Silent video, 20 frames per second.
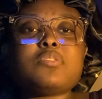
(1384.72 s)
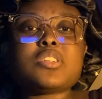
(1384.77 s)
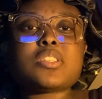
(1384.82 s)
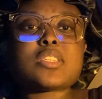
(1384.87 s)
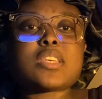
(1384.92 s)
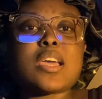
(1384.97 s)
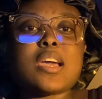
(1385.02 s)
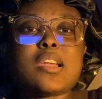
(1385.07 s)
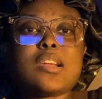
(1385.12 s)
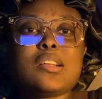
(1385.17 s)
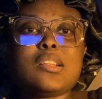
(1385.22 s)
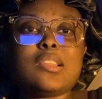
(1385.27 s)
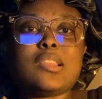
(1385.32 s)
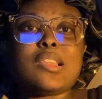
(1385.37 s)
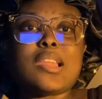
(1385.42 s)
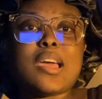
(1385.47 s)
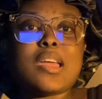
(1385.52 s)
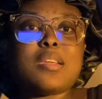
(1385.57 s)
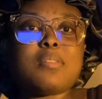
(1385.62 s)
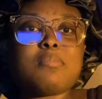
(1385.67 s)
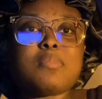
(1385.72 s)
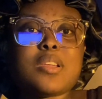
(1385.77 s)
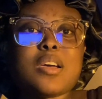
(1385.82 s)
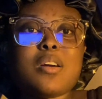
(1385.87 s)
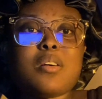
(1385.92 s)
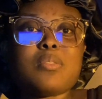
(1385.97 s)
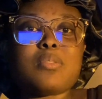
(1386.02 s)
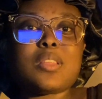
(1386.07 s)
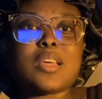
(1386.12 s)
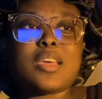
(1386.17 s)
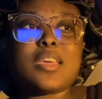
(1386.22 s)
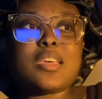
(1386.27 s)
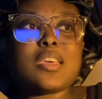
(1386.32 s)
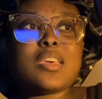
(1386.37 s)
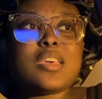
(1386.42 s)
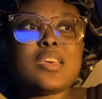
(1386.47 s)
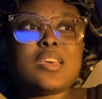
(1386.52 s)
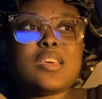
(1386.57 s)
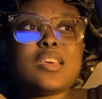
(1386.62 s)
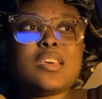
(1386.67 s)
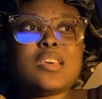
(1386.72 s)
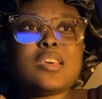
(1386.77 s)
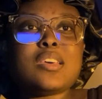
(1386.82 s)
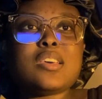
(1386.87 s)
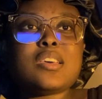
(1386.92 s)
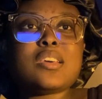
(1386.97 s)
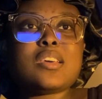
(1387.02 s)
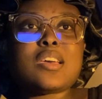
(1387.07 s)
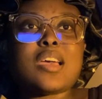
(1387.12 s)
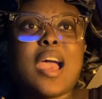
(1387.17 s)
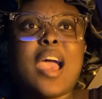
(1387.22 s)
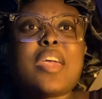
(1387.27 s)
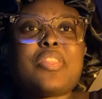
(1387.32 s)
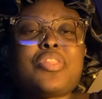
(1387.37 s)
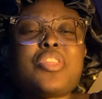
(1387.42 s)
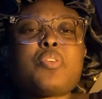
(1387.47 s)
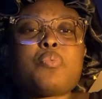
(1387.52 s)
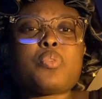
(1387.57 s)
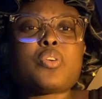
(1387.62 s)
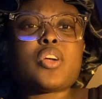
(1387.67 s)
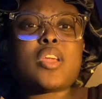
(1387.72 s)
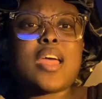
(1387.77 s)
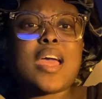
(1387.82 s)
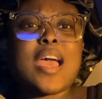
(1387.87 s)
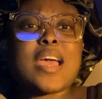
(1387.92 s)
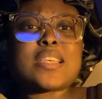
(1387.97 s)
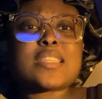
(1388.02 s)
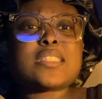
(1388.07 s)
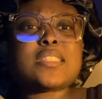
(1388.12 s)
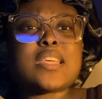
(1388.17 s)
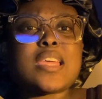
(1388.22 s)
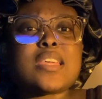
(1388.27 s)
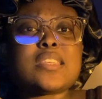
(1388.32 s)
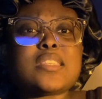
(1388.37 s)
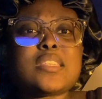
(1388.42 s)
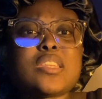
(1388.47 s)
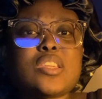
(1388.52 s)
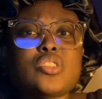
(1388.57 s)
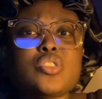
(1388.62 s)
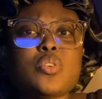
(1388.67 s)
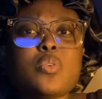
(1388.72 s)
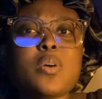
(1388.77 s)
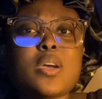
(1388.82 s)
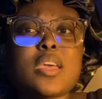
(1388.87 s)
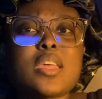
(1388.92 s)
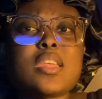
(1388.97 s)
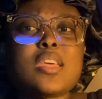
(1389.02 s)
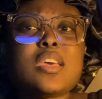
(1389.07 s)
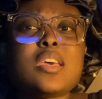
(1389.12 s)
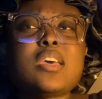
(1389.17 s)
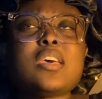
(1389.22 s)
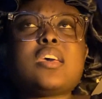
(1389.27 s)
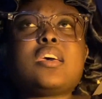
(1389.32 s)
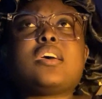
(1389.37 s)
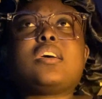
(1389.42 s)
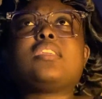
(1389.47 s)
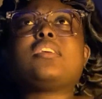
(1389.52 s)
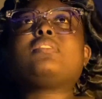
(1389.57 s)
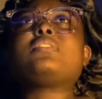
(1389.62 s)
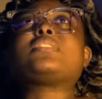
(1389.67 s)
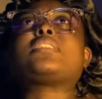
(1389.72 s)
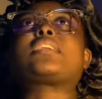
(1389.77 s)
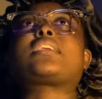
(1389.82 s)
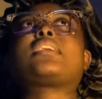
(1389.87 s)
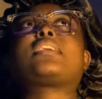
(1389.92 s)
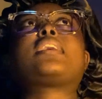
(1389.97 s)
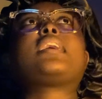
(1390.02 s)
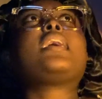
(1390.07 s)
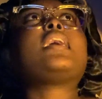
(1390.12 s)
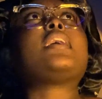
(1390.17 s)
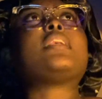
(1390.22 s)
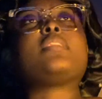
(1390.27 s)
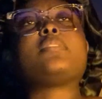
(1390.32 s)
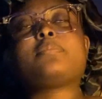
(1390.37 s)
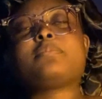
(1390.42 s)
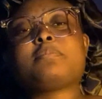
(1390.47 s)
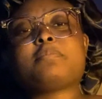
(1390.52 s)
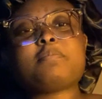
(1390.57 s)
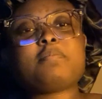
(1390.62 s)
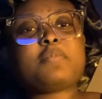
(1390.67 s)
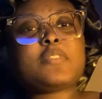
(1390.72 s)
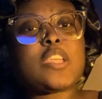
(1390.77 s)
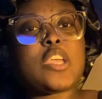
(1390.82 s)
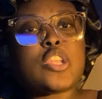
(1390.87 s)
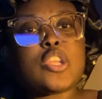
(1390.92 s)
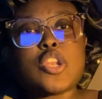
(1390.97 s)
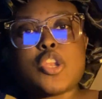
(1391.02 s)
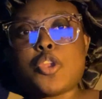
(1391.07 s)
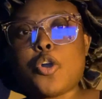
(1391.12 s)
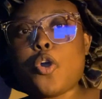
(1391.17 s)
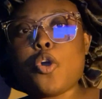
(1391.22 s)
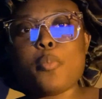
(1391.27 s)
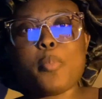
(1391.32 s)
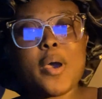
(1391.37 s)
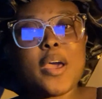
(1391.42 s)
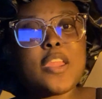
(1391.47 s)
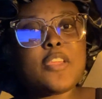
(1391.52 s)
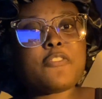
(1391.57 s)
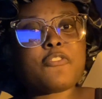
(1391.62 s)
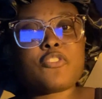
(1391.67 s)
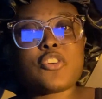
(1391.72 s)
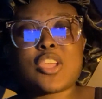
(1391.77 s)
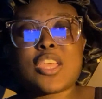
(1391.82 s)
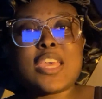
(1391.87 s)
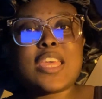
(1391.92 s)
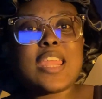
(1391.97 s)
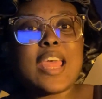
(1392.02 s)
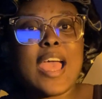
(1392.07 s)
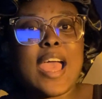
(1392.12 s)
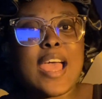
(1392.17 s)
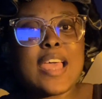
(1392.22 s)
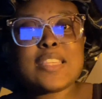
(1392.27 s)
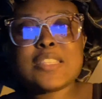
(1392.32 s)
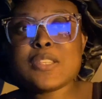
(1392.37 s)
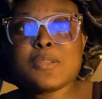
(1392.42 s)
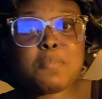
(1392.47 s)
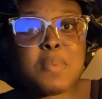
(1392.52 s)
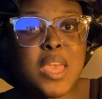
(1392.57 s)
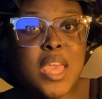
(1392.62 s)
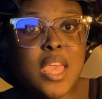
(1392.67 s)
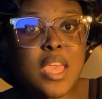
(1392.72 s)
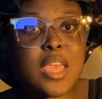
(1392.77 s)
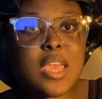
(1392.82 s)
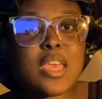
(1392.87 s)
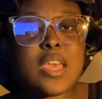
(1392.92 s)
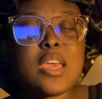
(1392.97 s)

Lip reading: just kind of let him know, like, I think we're going to ask Daisy to join. And he was like, again, nobody freaking asked me.